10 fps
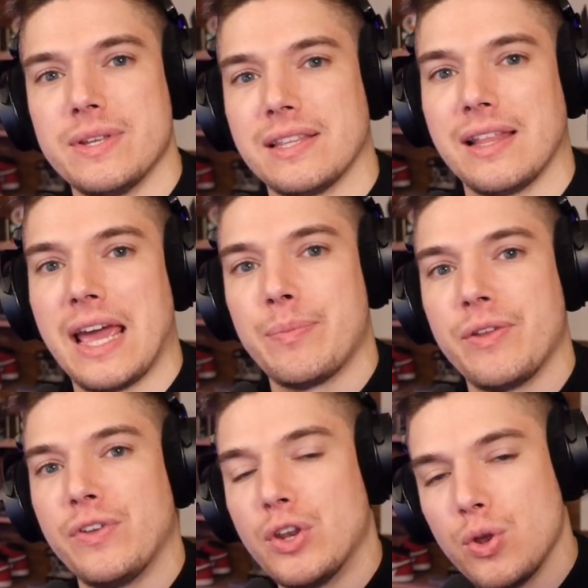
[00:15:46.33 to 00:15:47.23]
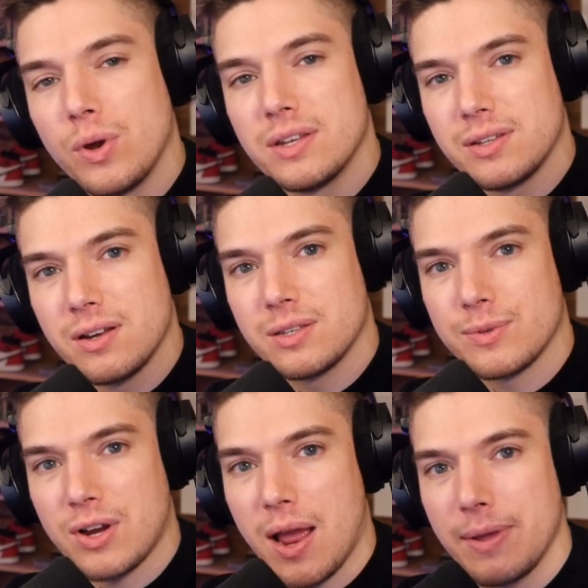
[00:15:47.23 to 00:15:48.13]
hit the like button. If you're new, consider
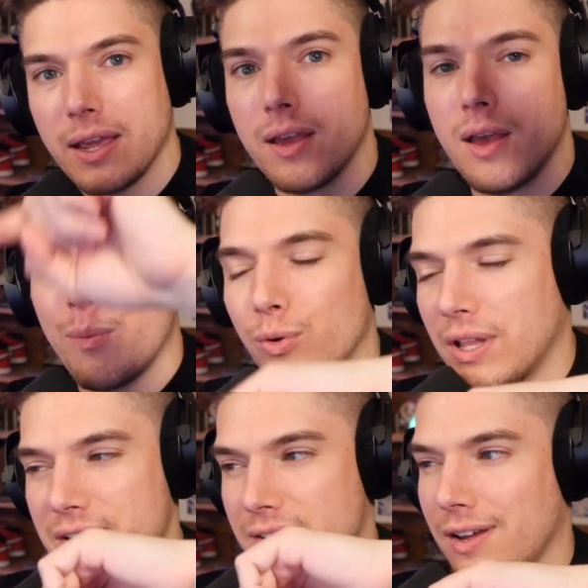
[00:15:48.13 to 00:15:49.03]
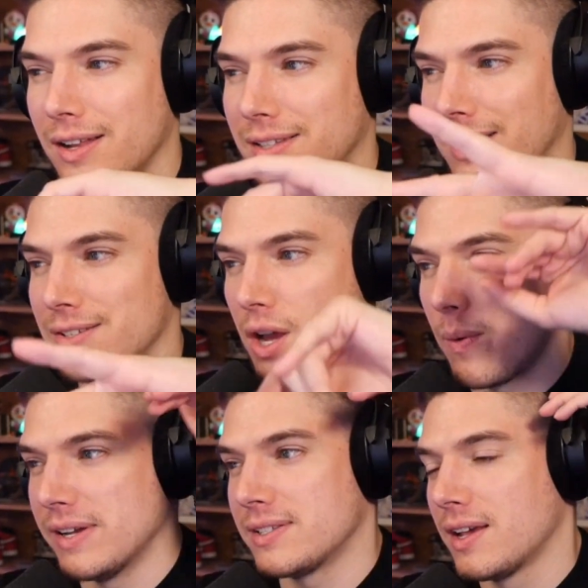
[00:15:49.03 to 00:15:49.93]
subscribing. More Legends content, as
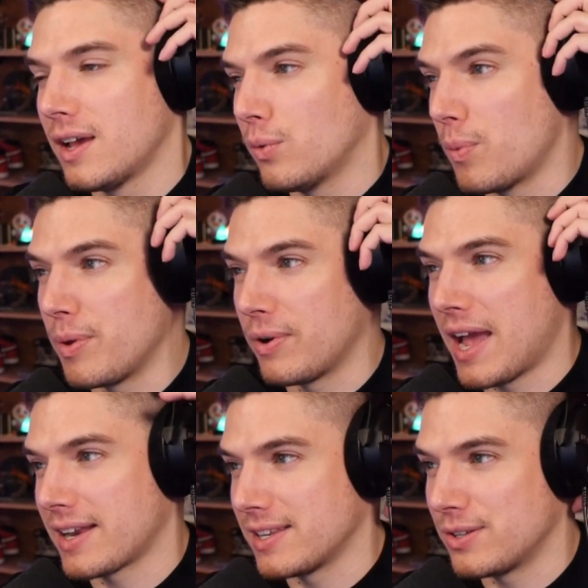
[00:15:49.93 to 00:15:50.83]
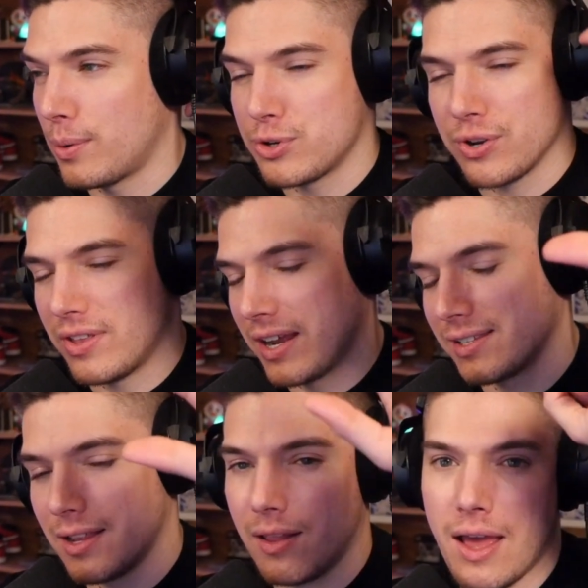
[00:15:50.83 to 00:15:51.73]
always, we'll be reacting to. I'm sure the
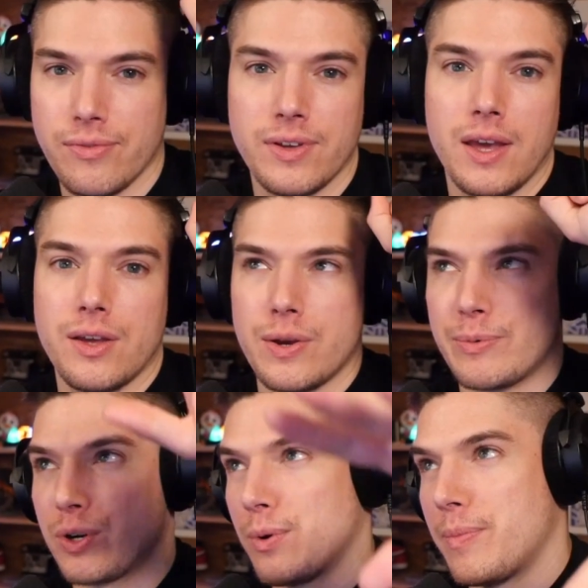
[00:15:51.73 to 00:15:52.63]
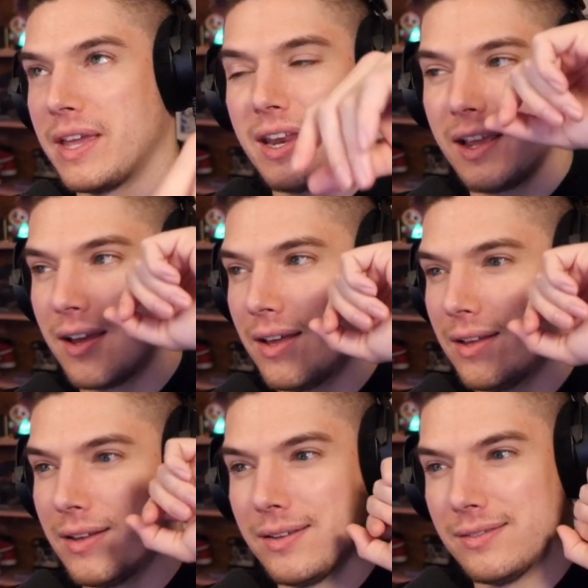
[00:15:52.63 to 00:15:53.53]
next LF. I'm sure we'll be getting
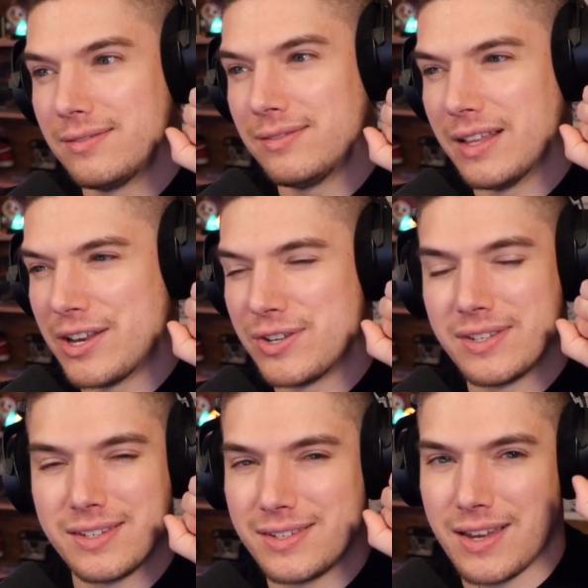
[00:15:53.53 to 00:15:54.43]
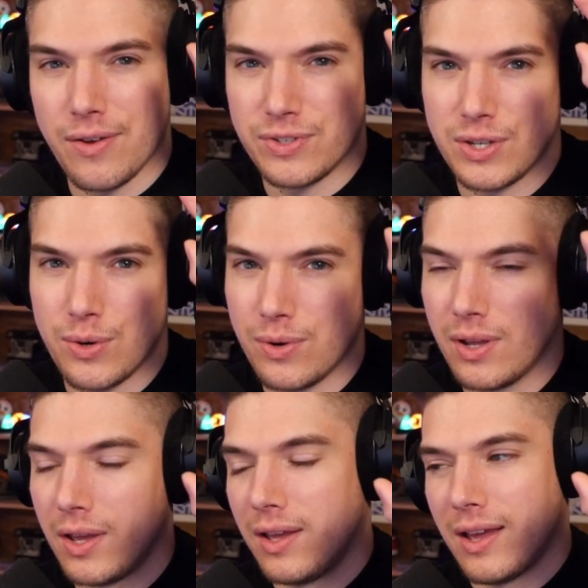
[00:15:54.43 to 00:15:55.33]
uh, Legends and stuff soon.
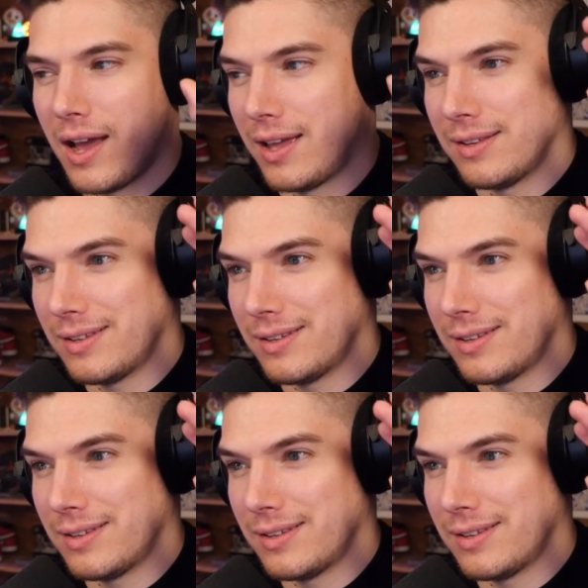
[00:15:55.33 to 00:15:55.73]
I,